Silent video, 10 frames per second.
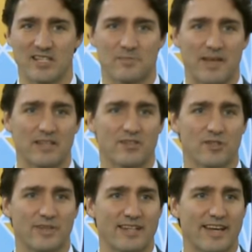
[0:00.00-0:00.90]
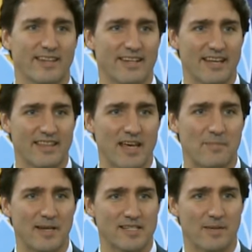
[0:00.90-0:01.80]
been to attend the
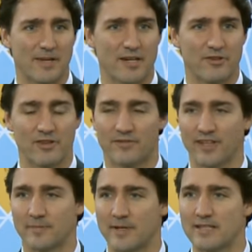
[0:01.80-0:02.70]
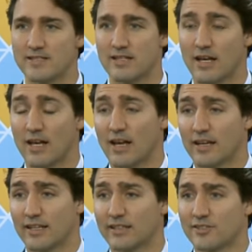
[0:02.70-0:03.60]
APEC Summit here in the Philippines.
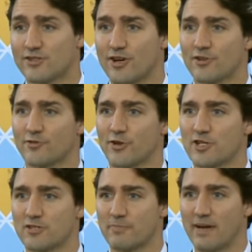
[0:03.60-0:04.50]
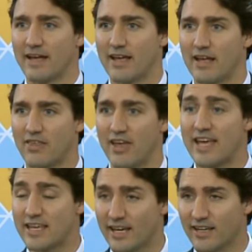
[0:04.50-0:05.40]
I'd like to start first by
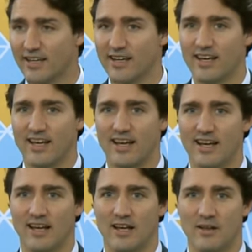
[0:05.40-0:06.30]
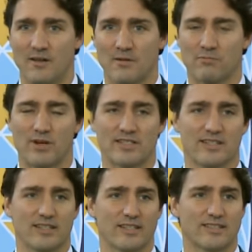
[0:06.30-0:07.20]
thanking
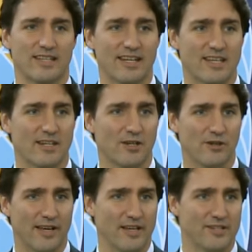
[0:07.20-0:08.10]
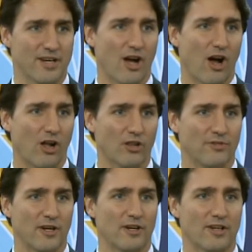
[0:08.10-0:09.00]
President Aquino and all of
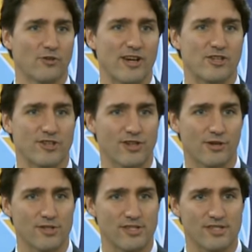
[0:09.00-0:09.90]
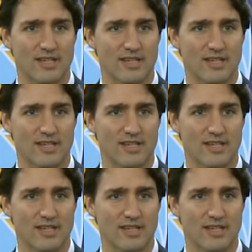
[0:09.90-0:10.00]
our gracious hosts